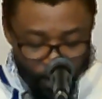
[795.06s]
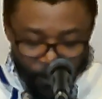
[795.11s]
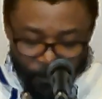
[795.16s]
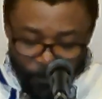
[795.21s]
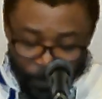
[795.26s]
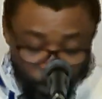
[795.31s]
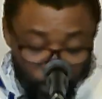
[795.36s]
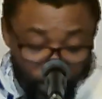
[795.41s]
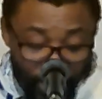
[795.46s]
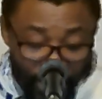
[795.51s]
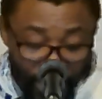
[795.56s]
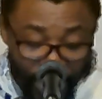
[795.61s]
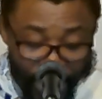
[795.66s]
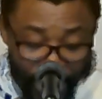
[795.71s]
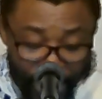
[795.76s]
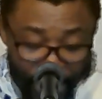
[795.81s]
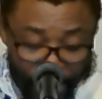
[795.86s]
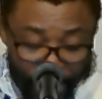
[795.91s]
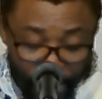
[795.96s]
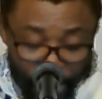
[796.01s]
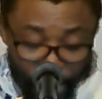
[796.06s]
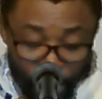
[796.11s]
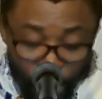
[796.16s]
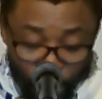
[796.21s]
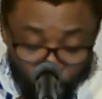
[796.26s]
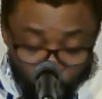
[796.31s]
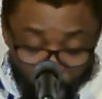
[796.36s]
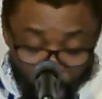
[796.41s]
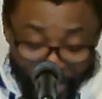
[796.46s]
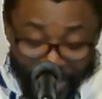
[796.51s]
Fortunately,
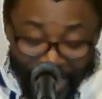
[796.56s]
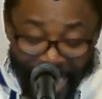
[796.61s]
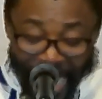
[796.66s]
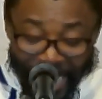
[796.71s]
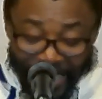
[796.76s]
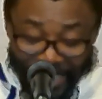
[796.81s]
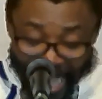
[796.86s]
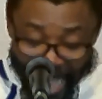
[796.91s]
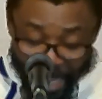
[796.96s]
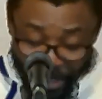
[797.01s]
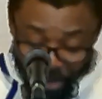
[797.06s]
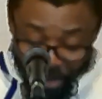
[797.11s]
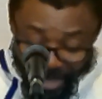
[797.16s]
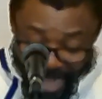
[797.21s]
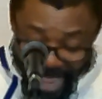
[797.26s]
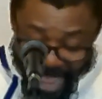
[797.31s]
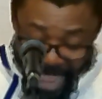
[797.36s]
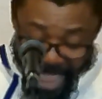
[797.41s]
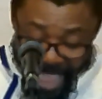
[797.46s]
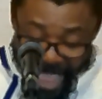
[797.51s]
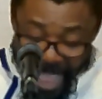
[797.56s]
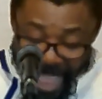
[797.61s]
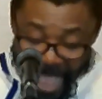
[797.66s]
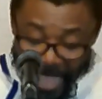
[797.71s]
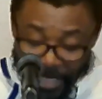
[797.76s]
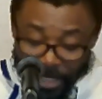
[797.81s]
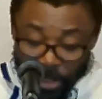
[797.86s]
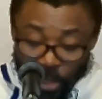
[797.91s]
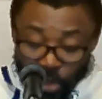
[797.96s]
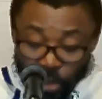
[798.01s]
just as Adonai
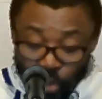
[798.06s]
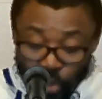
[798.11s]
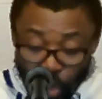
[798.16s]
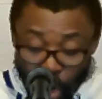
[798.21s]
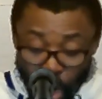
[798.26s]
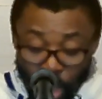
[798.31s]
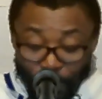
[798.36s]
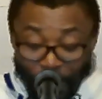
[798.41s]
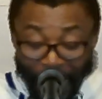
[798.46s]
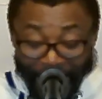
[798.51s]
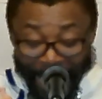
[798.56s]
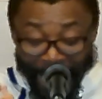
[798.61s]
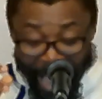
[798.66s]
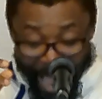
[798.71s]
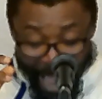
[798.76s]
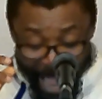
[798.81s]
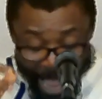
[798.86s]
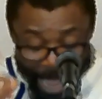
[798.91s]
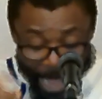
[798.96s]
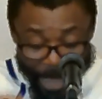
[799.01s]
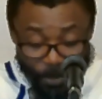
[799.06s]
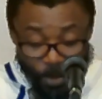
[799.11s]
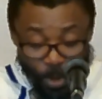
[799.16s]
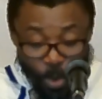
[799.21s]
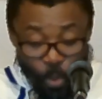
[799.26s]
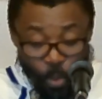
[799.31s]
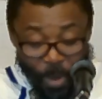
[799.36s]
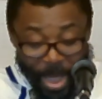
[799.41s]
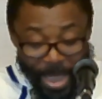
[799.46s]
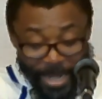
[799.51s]
had told Balaam
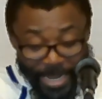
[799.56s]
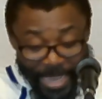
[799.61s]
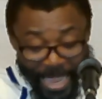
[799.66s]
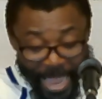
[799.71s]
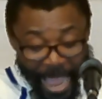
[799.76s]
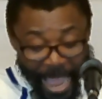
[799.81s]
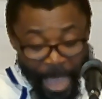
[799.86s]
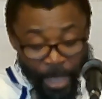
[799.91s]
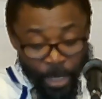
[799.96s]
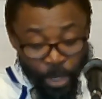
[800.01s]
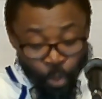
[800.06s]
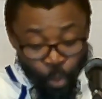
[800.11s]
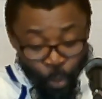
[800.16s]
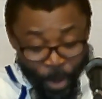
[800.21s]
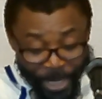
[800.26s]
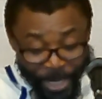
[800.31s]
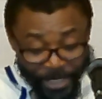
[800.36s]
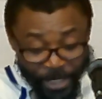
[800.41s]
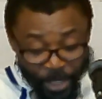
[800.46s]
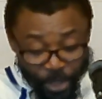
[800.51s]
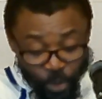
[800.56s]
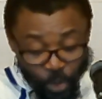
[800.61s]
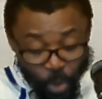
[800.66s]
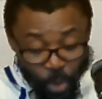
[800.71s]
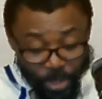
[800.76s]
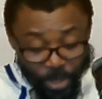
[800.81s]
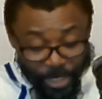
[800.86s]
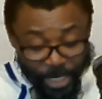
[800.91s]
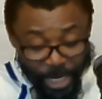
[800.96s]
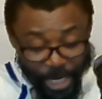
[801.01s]
when he acquiesced
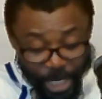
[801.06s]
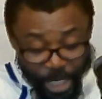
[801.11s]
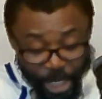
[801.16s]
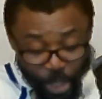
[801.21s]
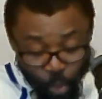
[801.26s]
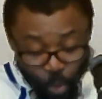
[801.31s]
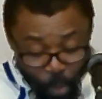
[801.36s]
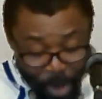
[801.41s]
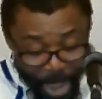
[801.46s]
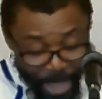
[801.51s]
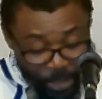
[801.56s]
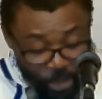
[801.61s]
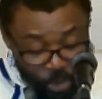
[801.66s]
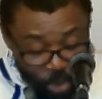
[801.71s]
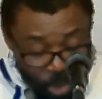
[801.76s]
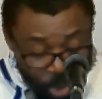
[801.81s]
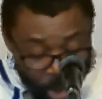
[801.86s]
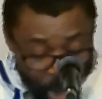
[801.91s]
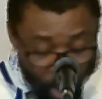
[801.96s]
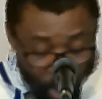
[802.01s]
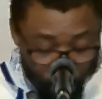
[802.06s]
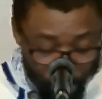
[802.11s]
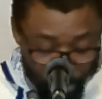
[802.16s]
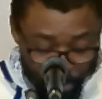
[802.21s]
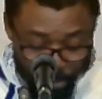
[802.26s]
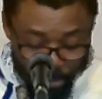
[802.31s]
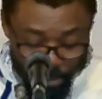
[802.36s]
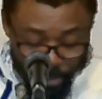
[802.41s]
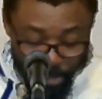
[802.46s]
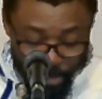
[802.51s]
to the request to go,
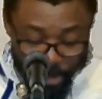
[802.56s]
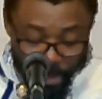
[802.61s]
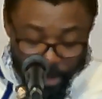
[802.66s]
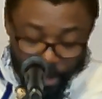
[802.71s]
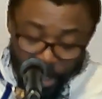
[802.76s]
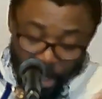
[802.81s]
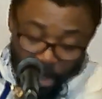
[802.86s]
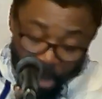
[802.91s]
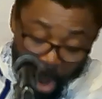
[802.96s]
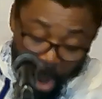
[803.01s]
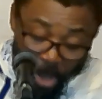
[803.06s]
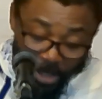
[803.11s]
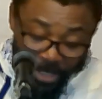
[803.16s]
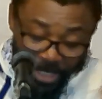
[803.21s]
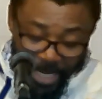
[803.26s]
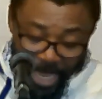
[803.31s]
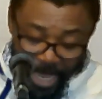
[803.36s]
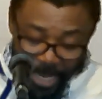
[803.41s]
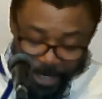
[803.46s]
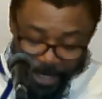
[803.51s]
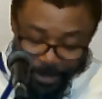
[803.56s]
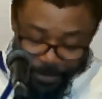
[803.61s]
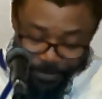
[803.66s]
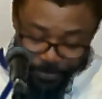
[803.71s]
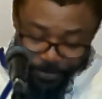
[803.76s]
the Lord said,